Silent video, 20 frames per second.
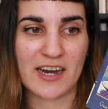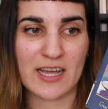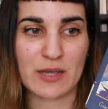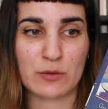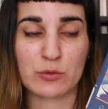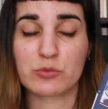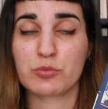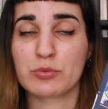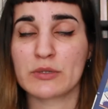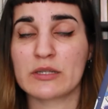
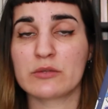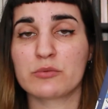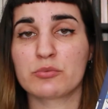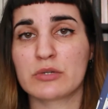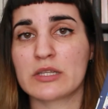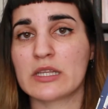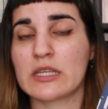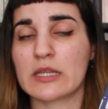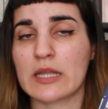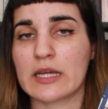it would be
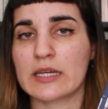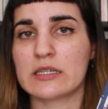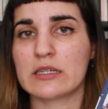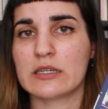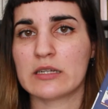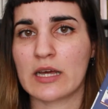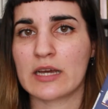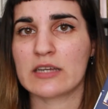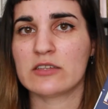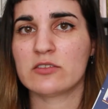really
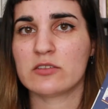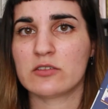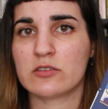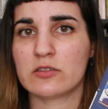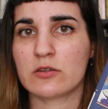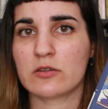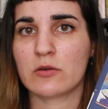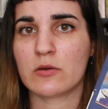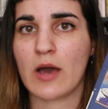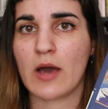nice
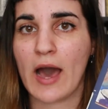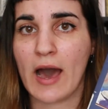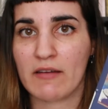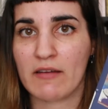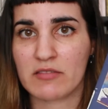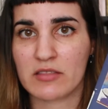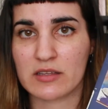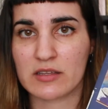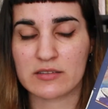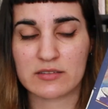to
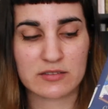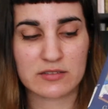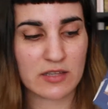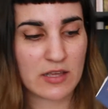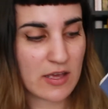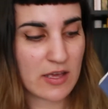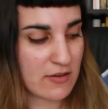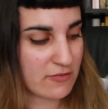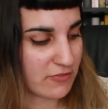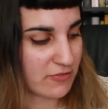have this
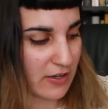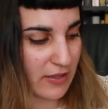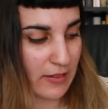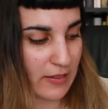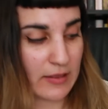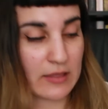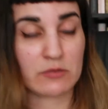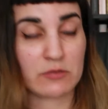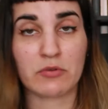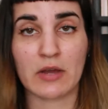
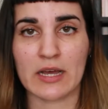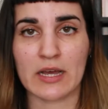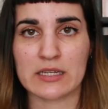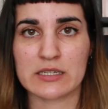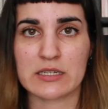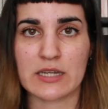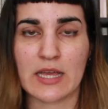finally read.